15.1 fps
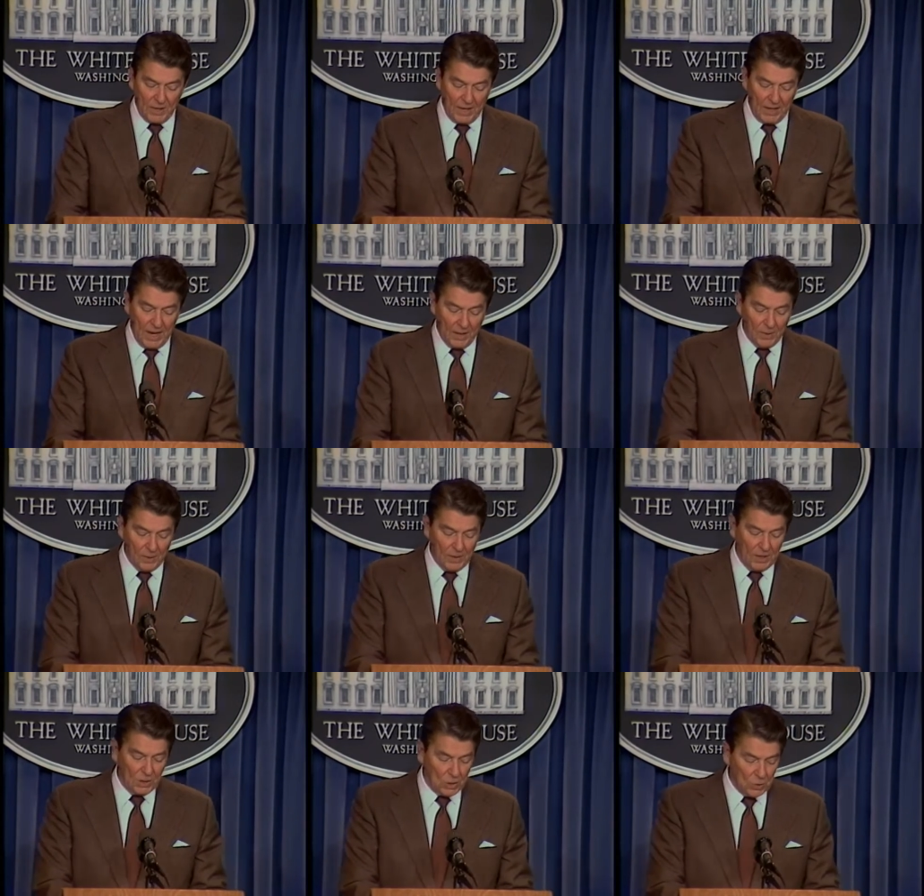
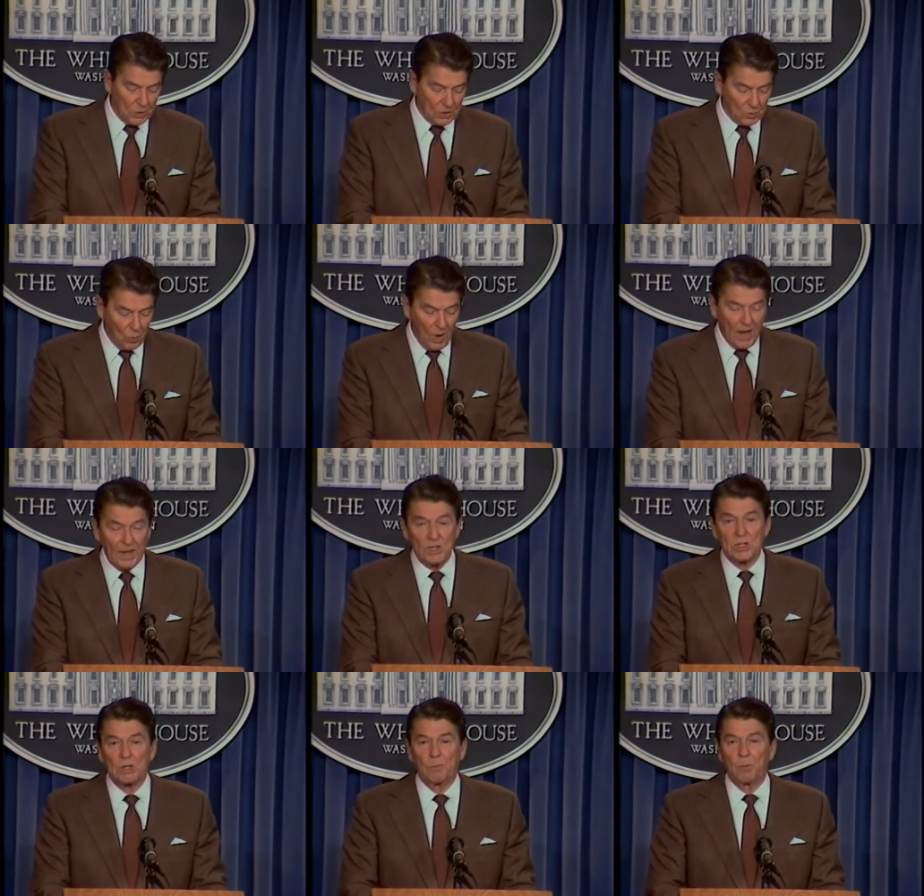together and enjoys
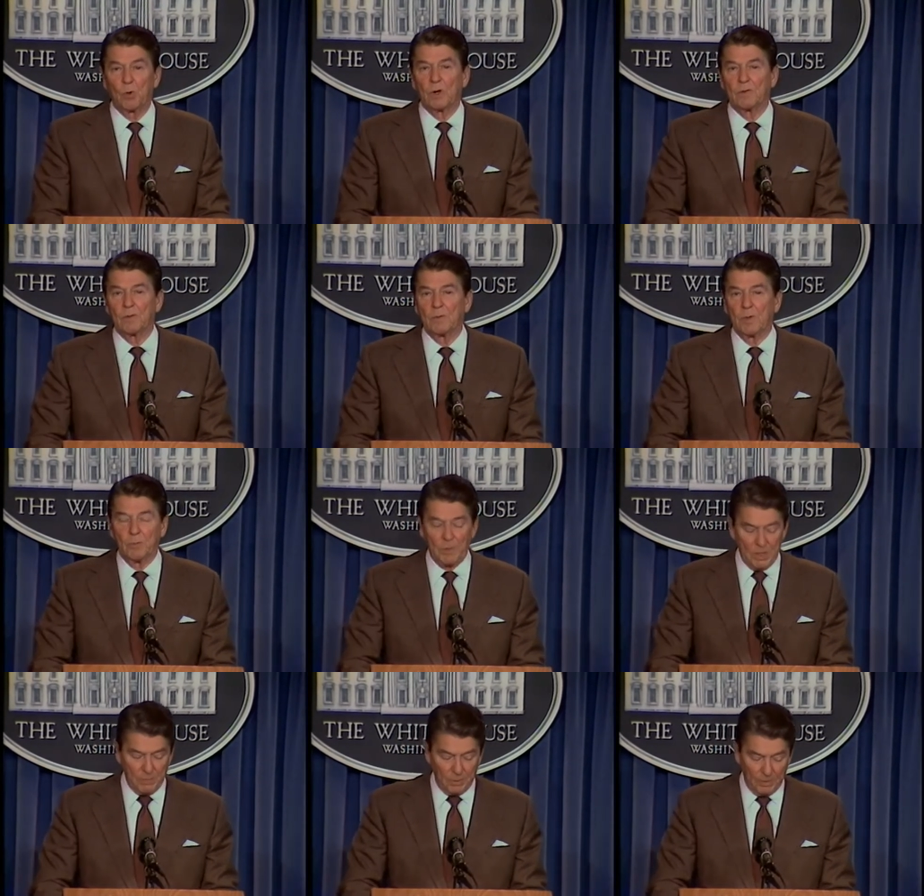wide support from the
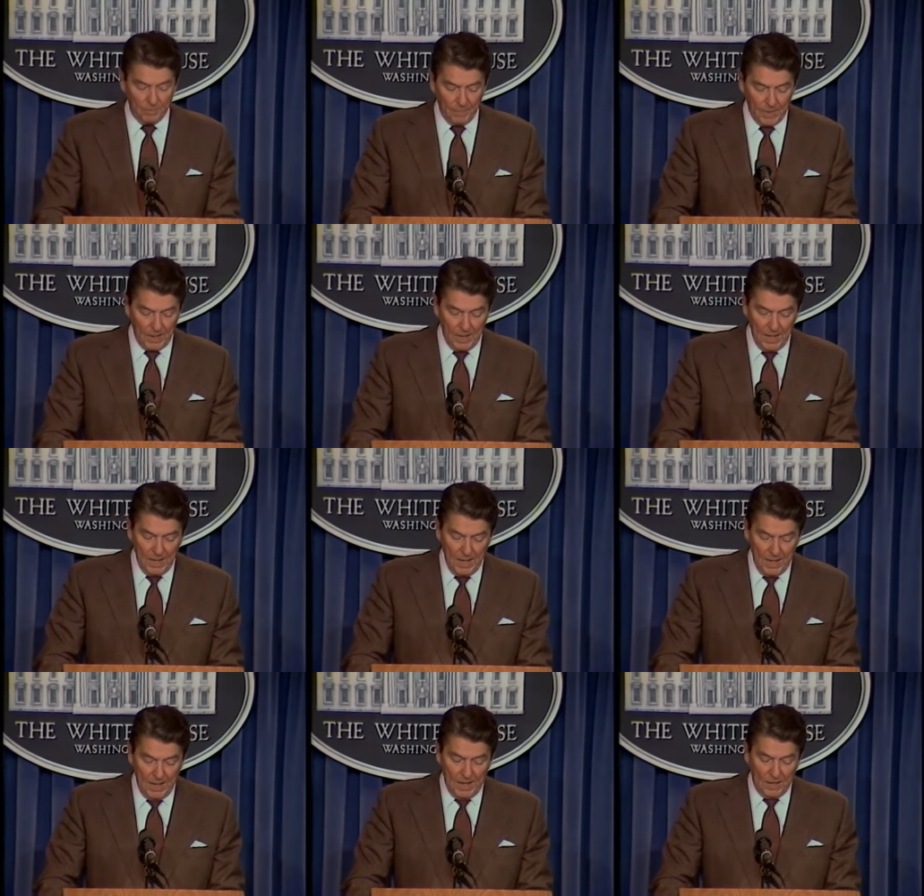people.
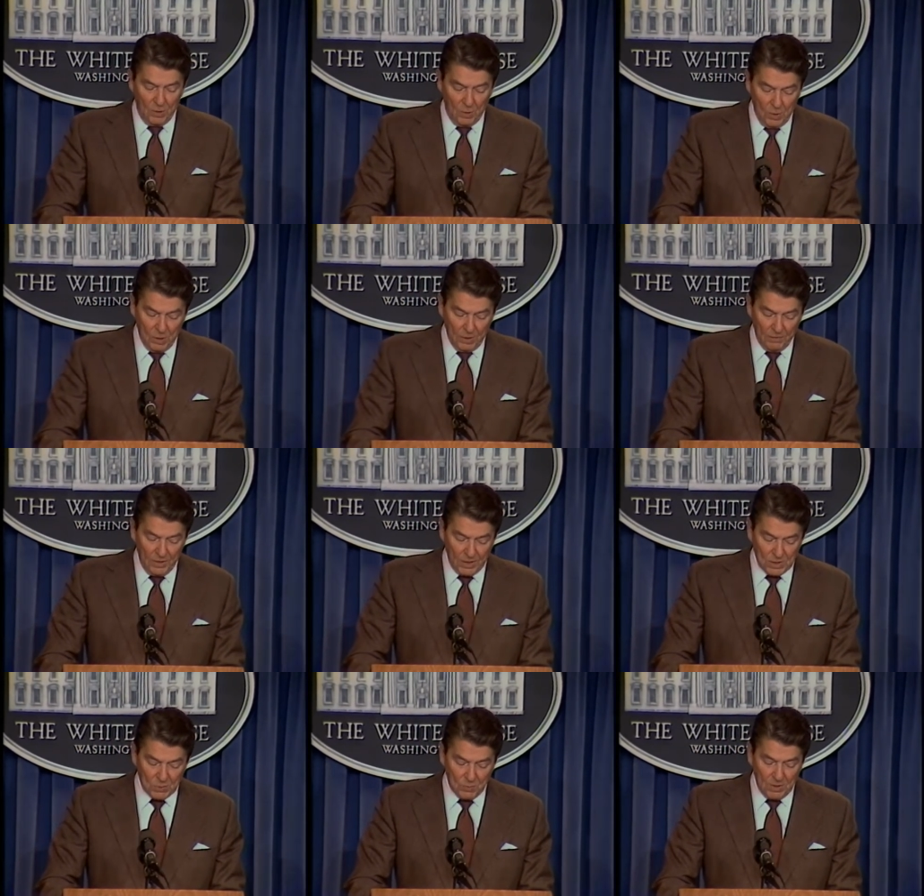And all of
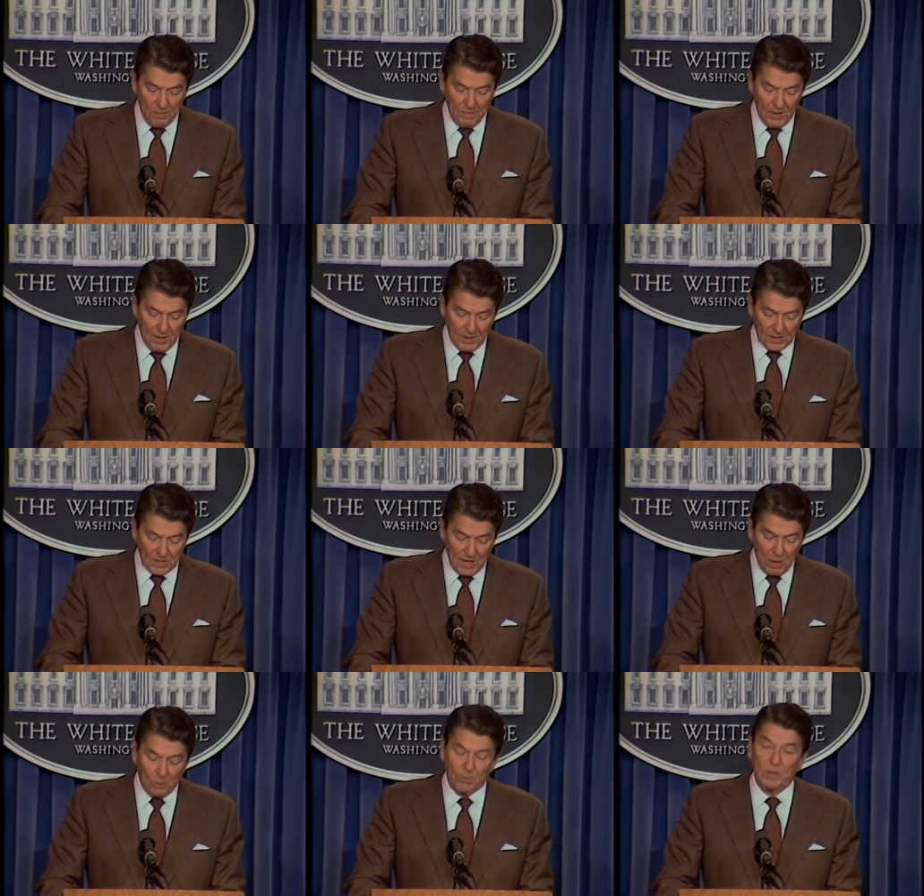this with America's
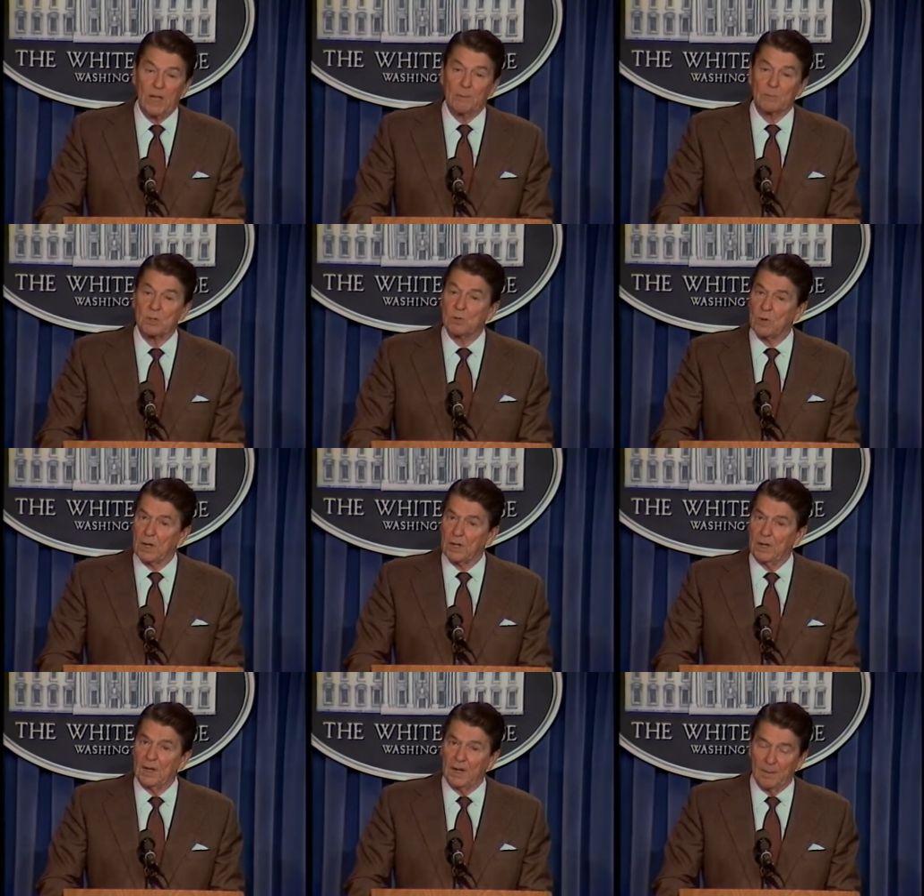help kept
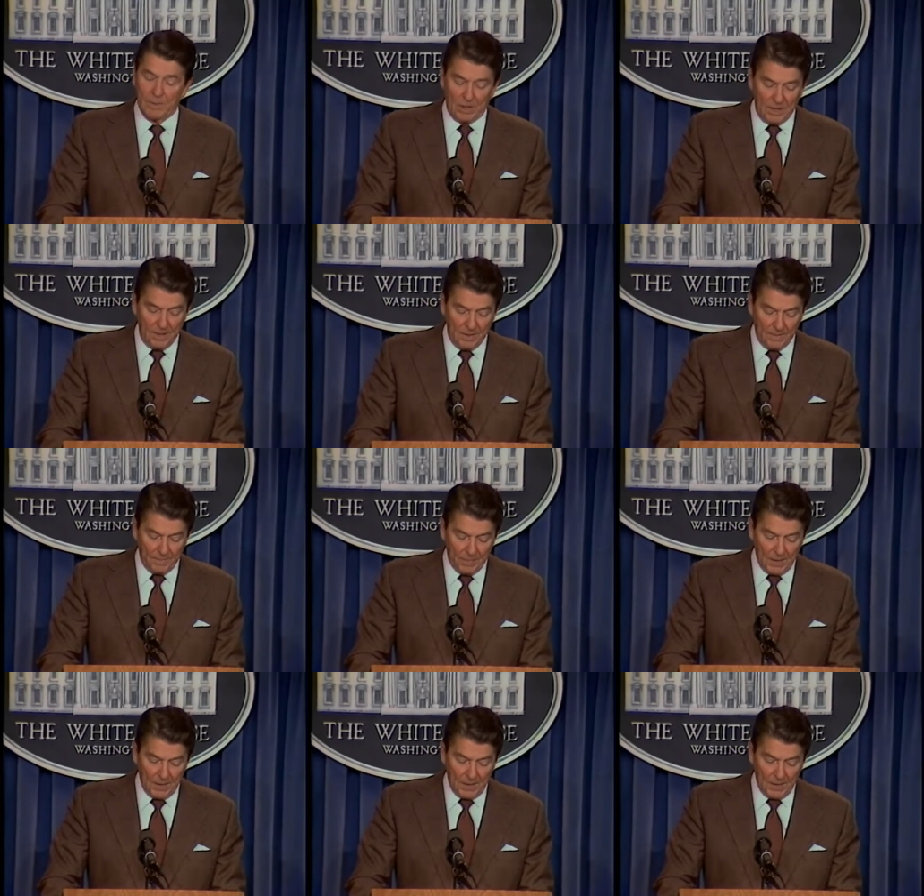strictly limited.